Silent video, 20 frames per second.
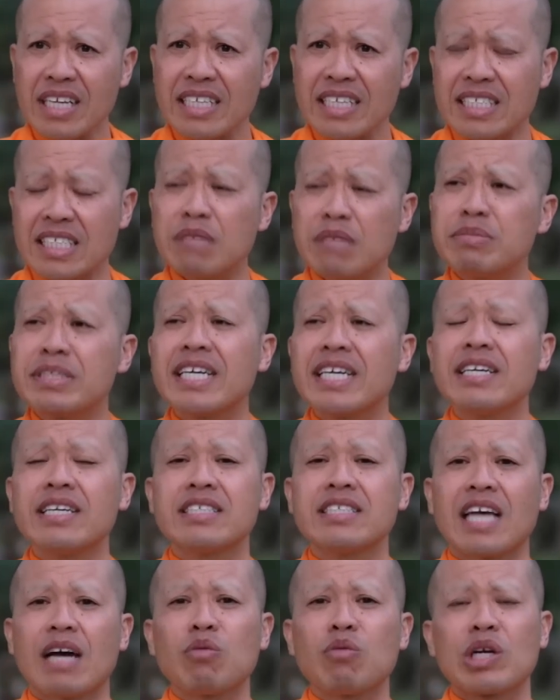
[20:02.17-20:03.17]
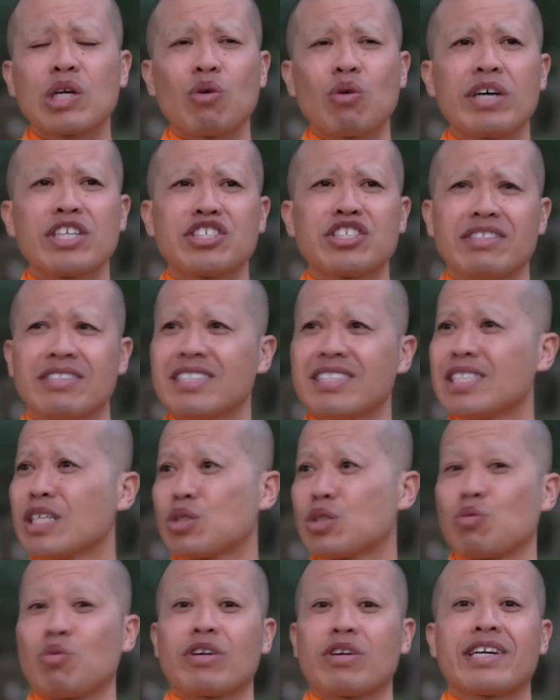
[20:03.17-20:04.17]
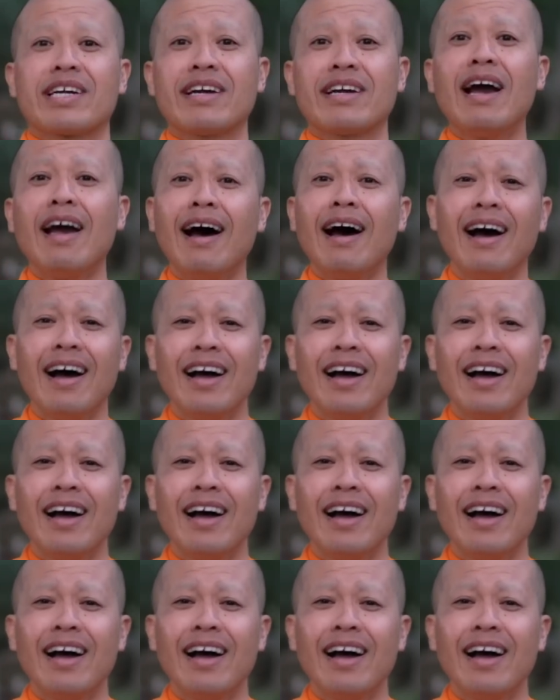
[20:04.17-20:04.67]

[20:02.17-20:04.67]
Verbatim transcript: Some days I would question, is this working